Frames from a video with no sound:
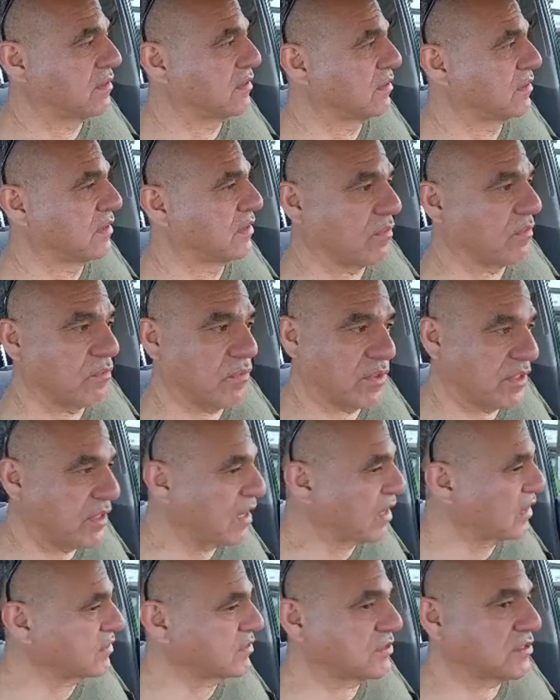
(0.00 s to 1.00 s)
It would
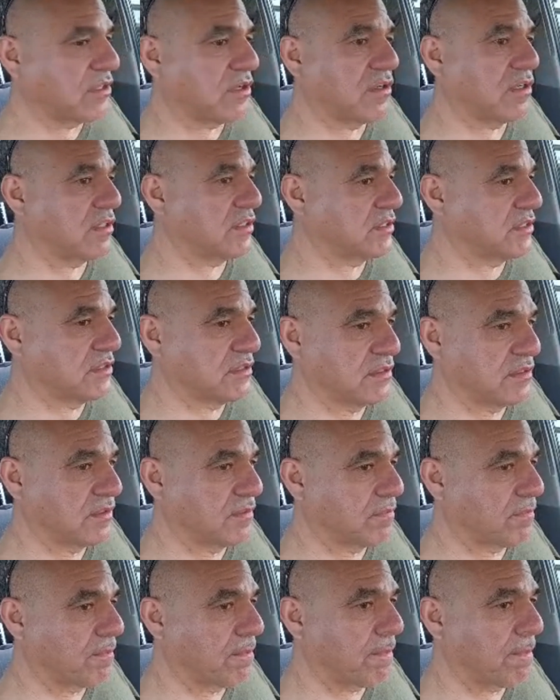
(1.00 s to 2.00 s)
not start.
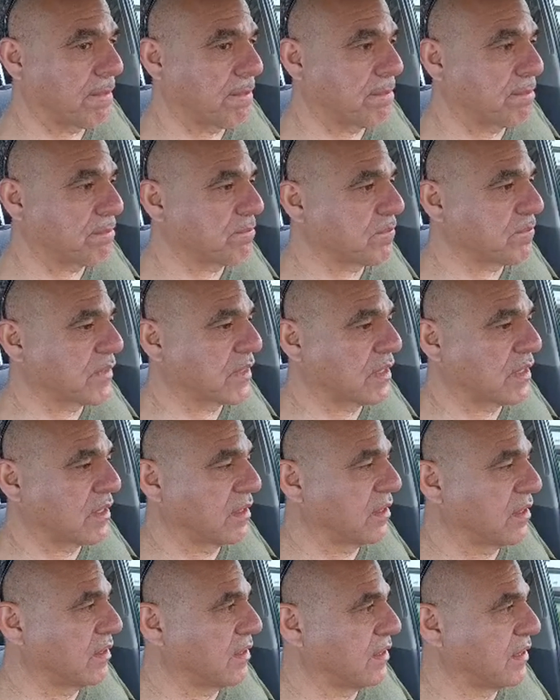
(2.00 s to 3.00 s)

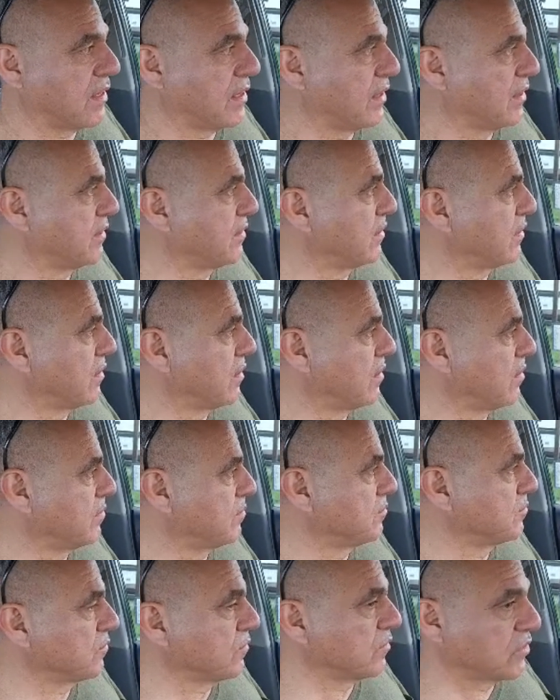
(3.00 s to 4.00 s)
And
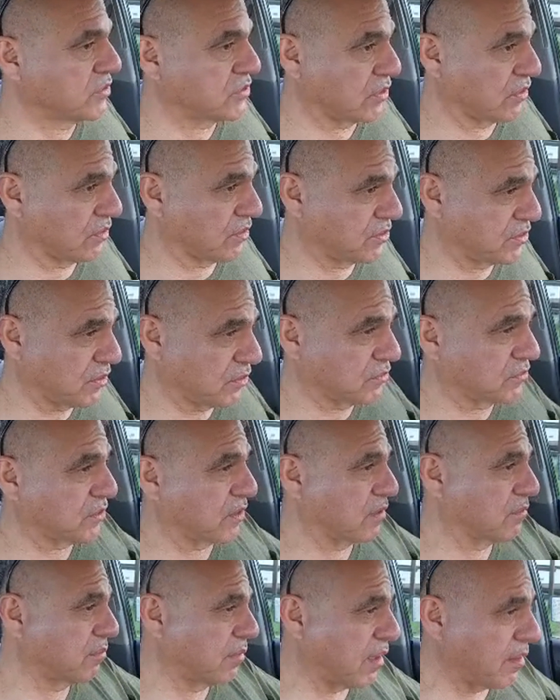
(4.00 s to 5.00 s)
so the tow
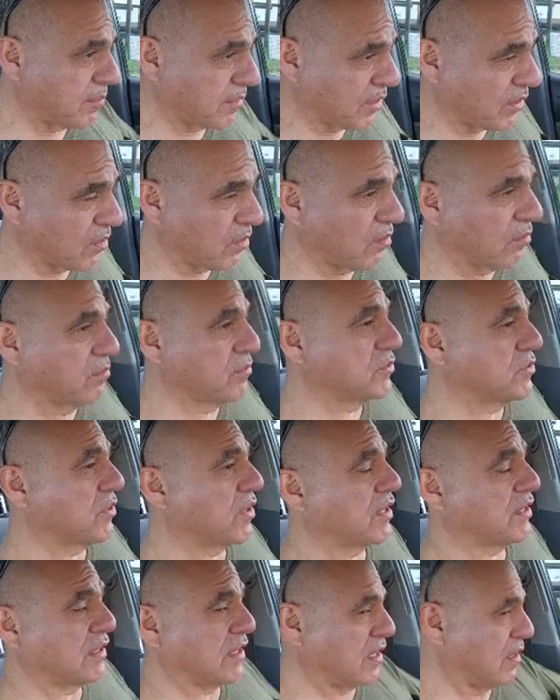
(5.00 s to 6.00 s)
truck brought me home. So I
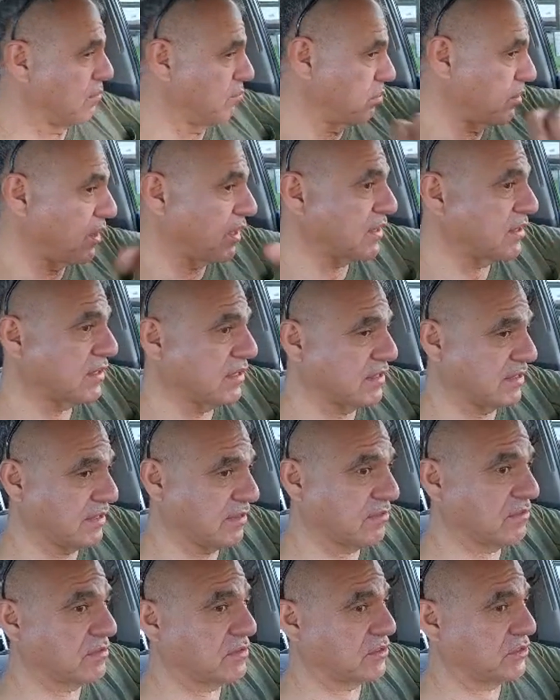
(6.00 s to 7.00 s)
unplugged the
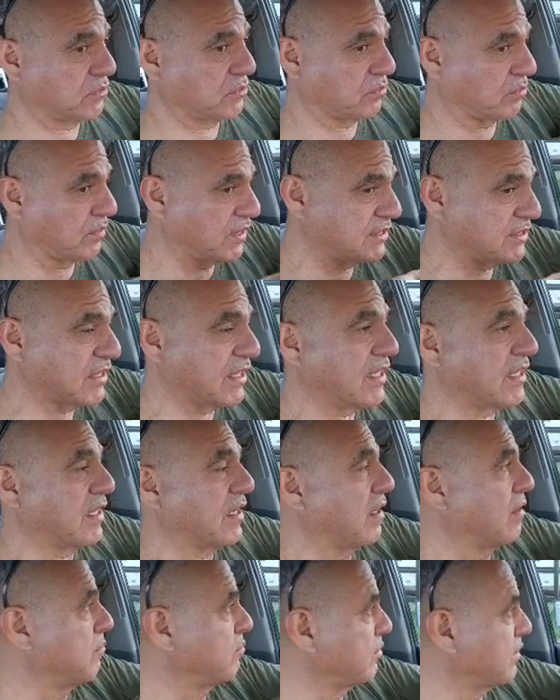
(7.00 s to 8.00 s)
deal to reset it. I
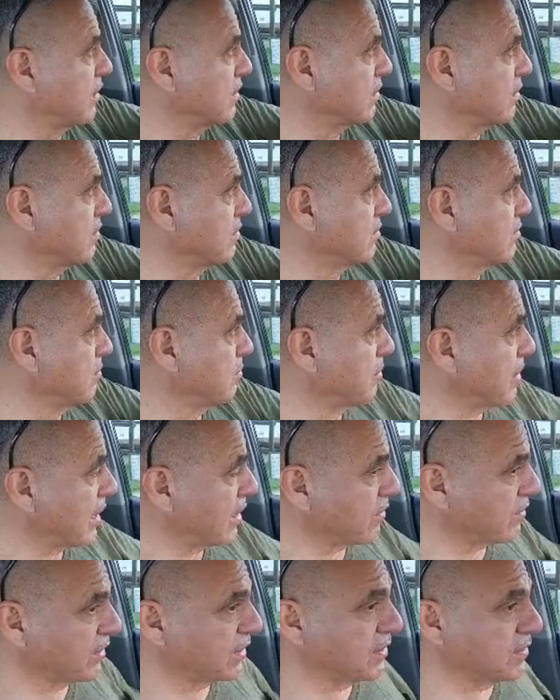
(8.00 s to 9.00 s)
unplugged the
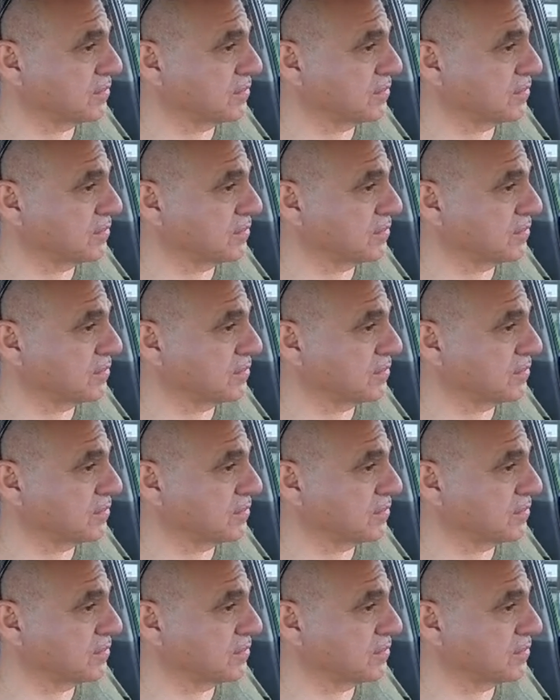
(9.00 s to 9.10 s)
battery.